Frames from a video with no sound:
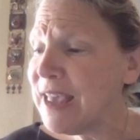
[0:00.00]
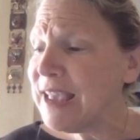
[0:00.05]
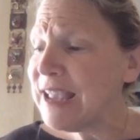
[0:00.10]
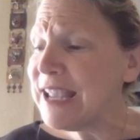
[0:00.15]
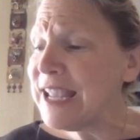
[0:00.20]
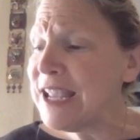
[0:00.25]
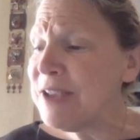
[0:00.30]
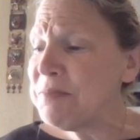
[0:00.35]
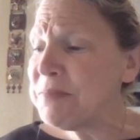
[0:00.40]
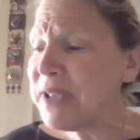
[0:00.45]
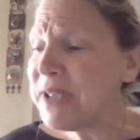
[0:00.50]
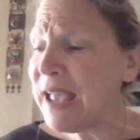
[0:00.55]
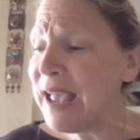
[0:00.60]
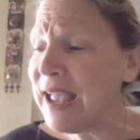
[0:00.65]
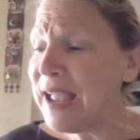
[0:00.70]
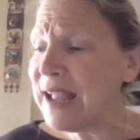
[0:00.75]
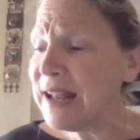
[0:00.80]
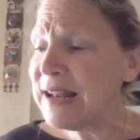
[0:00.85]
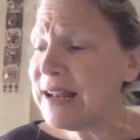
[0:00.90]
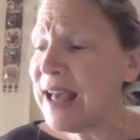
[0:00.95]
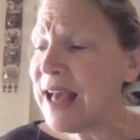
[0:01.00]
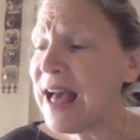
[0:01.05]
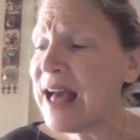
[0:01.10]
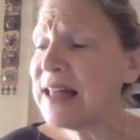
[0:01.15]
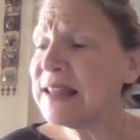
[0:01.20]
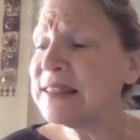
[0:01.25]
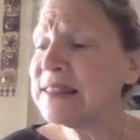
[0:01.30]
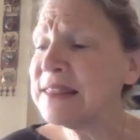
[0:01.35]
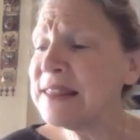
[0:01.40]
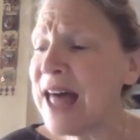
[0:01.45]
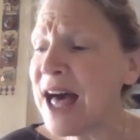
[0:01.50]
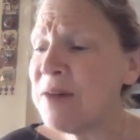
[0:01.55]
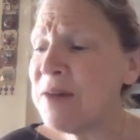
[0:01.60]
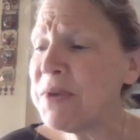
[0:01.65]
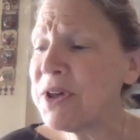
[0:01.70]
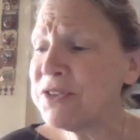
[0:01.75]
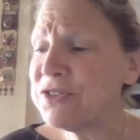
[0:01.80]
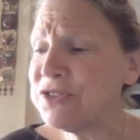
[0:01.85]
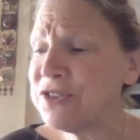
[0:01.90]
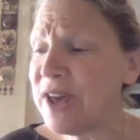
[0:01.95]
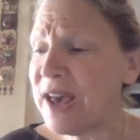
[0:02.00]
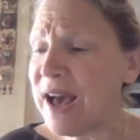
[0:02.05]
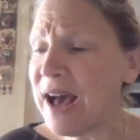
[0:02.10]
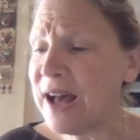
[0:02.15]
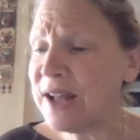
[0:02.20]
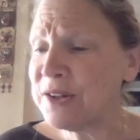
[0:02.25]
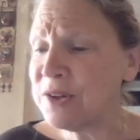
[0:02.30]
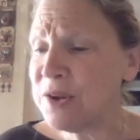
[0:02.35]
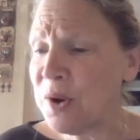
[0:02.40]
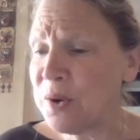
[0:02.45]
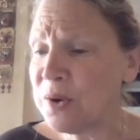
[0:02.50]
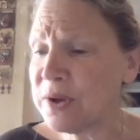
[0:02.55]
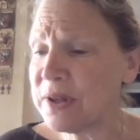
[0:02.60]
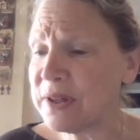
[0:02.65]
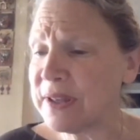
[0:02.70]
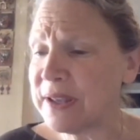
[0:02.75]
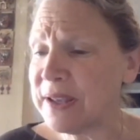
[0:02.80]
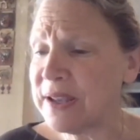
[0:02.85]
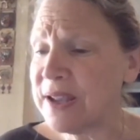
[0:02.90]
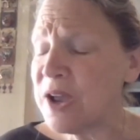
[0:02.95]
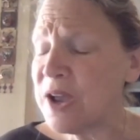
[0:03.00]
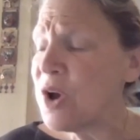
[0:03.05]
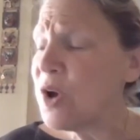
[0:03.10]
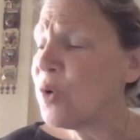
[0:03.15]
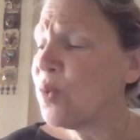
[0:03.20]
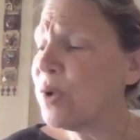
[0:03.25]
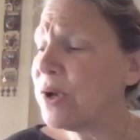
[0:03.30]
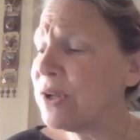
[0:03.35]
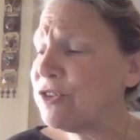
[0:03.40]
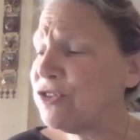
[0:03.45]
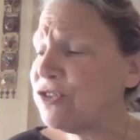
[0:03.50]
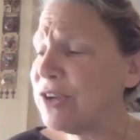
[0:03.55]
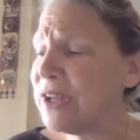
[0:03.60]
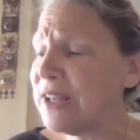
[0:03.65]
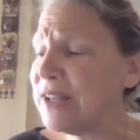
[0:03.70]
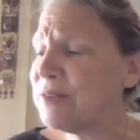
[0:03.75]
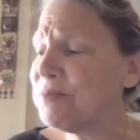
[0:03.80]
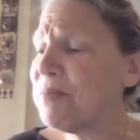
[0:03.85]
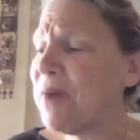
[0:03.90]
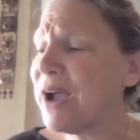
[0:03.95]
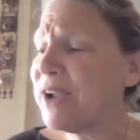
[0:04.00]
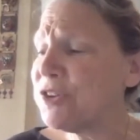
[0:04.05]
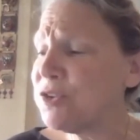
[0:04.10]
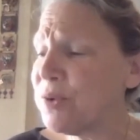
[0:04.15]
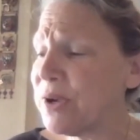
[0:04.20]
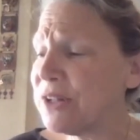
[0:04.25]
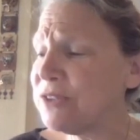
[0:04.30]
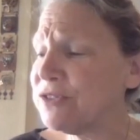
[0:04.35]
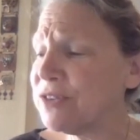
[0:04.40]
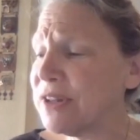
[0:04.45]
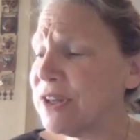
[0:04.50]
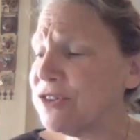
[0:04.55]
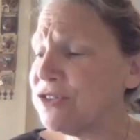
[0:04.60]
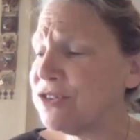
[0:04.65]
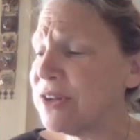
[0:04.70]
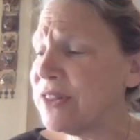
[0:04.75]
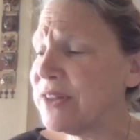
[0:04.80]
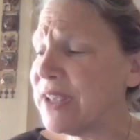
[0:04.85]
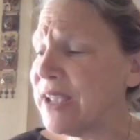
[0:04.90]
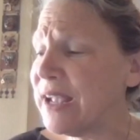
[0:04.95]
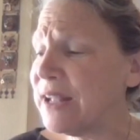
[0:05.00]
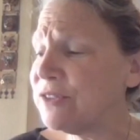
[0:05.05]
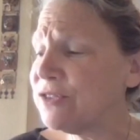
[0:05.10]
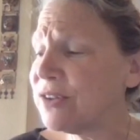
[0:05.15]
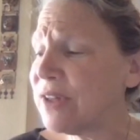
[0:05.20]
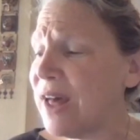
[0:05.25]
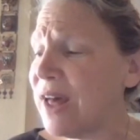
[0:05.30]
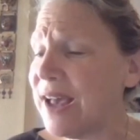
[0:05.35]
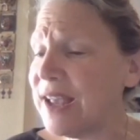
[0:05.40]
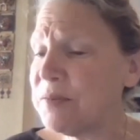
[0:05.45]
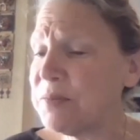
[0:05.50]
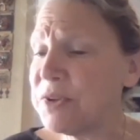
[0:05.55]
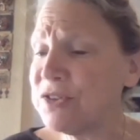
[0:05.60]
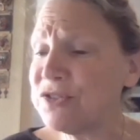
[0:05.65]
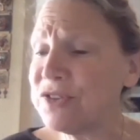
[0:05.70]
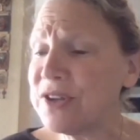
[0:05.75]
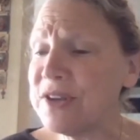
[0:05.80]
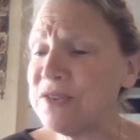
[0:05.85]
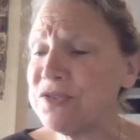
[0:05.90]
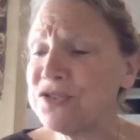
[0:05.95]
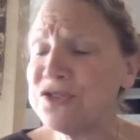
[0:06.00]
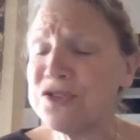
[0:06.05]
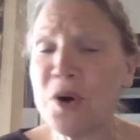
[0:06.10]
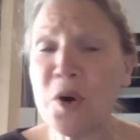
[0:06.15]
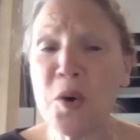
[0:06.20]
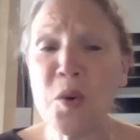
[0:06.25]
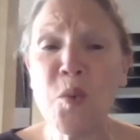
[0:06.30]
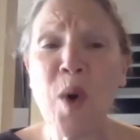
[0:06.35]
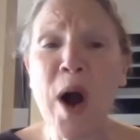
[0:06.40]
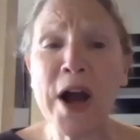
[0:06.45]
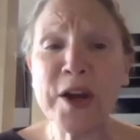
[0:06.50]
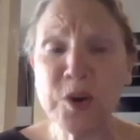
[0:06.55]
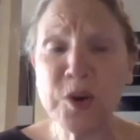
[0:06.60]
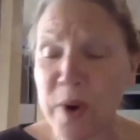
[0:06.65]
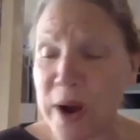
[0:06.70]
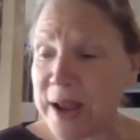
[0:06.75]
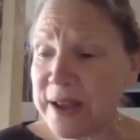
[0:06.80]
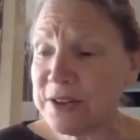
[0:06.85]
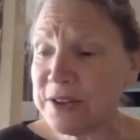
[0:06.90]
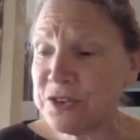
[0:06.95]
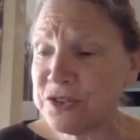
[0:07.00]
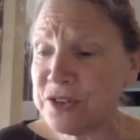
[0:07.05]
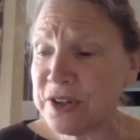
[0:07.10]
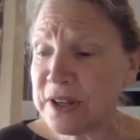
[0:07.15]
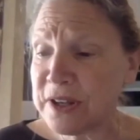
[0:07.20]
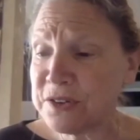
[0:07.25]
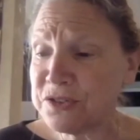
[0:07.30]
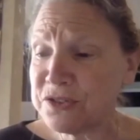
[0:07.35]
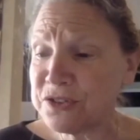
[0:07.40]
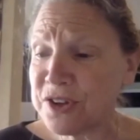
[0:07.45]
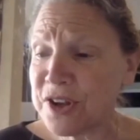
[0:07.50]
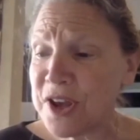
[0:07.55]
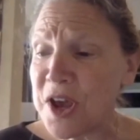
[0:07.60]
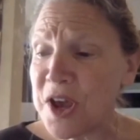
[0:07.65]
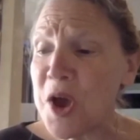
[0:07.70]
Im kain lama ze anochi, which in my translation in the Eitz Chaim is, if so, why do I exist?